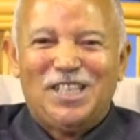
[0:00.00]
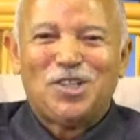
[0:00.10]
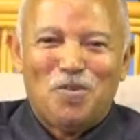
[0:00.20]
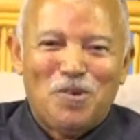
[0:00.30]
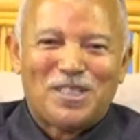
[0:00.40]
it's
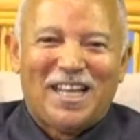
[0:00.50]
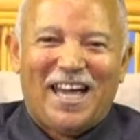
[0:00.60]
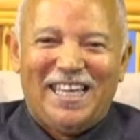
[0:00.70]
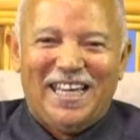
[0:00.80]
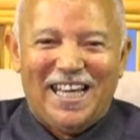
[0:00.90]
almost
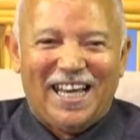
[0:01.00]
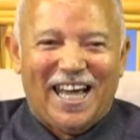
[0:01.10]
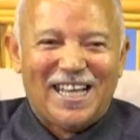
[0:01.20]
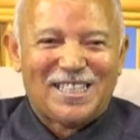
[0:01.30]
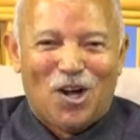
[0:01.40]
like he
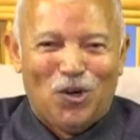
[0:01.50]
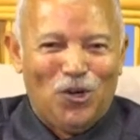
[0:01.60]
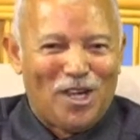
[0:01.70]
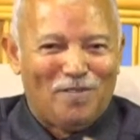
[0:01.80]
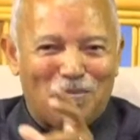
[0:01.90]
realized now,
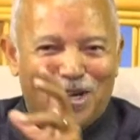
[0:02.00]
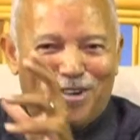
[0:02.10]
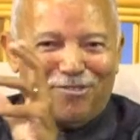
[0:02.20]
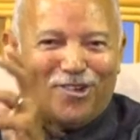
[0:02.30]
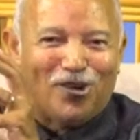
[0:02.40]
look, if I'm going
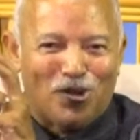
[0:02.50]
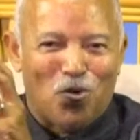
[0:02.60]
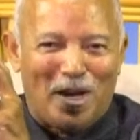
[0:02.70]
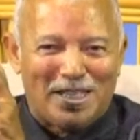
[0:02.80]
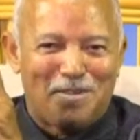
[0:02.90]
to follow the
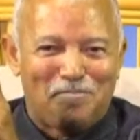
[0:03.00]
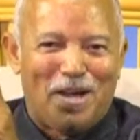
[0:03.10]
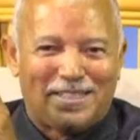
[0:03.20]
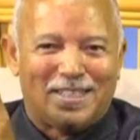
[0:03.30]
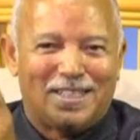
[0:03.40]
Western
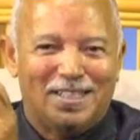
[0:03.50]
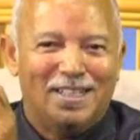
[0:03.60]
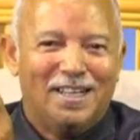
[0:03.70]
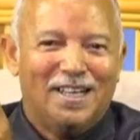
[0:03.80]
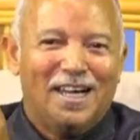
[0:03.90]
pattern
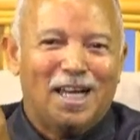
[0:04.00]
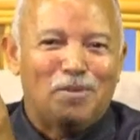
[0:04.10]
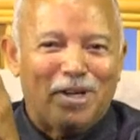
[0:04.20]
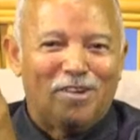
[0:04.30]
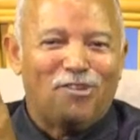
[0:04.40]
and
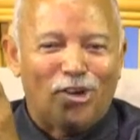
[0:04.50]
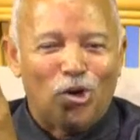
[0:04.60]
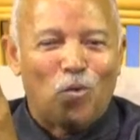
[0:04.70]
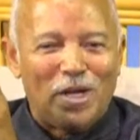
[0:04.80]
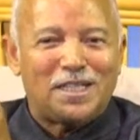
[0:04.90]
I'm going to
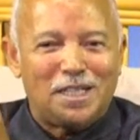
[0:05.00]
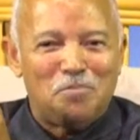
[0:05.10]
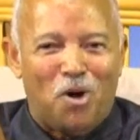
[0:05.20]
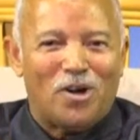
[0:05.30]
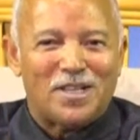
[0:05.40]
follow Western
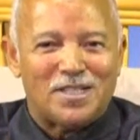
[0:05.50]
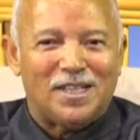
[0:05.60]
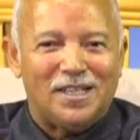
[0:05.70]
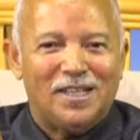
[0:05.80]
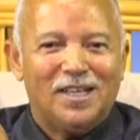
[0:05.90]

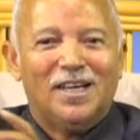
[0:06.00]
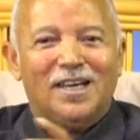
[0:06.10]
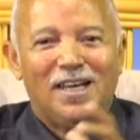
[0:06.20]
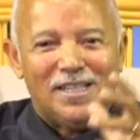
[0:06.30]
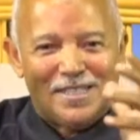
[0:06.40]
democracy,
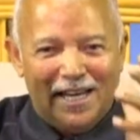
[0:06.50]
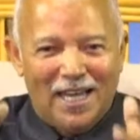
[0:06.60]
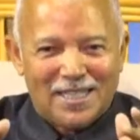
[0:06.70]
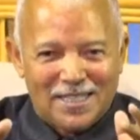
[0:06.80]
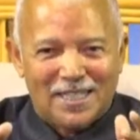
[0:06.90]
it's
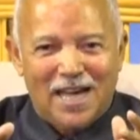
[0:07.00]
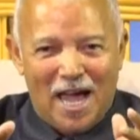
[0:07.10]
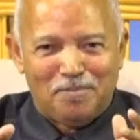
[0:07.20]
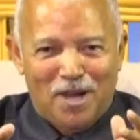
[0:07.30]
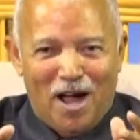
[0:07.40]
election
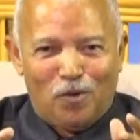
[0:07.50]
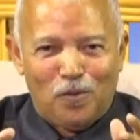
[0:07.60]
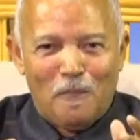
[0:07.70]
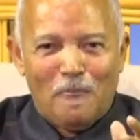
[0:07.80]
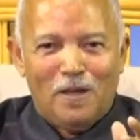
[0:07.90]
time now.
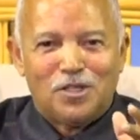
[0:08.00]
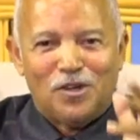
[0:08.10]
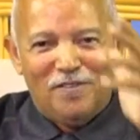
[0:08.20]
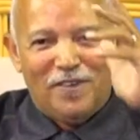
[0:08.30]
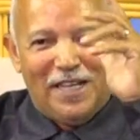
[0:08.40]
So
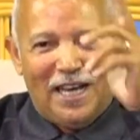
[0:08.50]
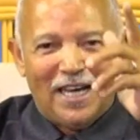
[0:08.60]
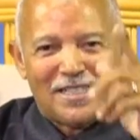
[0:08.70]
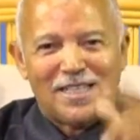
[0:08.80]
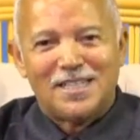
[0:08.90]
if in
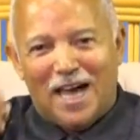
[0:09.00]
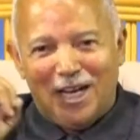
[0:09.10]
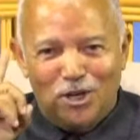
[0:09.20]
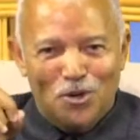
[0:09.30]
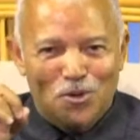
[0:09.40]
elections
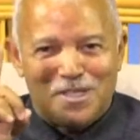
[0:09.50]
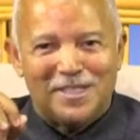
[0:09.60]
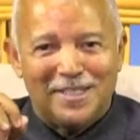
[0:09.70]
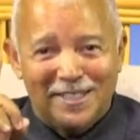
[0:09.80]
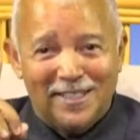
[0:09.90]
I
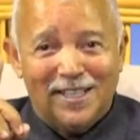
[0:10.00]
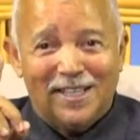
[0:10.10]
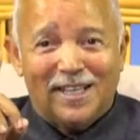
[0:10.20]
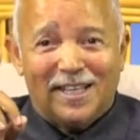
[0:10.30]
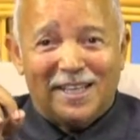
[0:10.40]
lose,
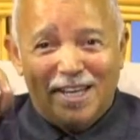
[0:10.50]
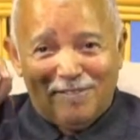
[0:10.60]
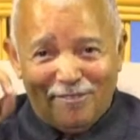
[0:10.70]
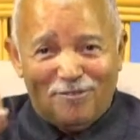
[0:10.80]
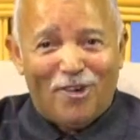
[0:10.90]
then
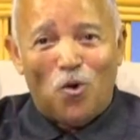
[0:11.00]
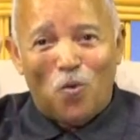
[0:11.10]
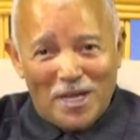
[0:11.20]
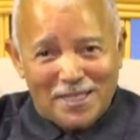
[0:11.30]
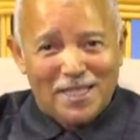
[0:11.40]
if I follow
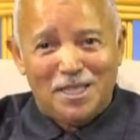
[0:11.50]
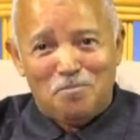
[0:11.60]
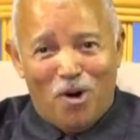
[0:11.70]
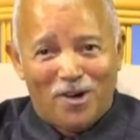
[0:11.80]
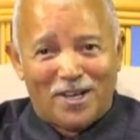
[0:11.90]
Western
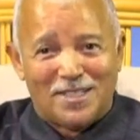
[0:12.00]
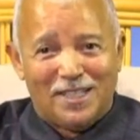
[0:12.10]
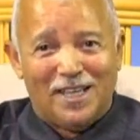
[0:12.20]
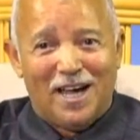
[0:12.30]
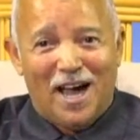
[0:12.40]

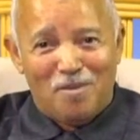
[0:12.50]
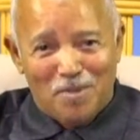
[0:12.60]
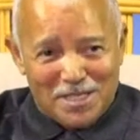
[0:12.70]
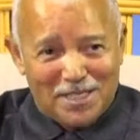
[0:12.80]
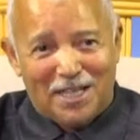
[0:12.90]
democracy, I
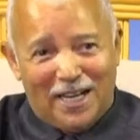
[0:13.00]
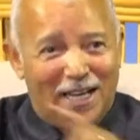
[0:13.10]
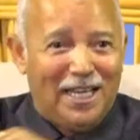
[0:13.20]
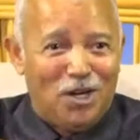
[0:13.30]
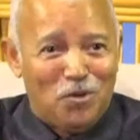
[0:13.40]
must
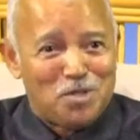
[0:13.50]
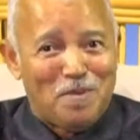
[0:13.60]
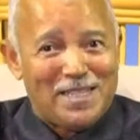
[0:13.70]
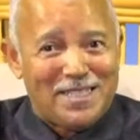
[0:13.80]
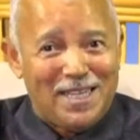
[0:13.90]
relinquish
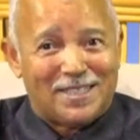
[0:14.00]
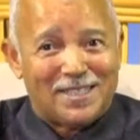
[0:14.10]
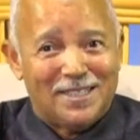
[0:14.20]
my seat.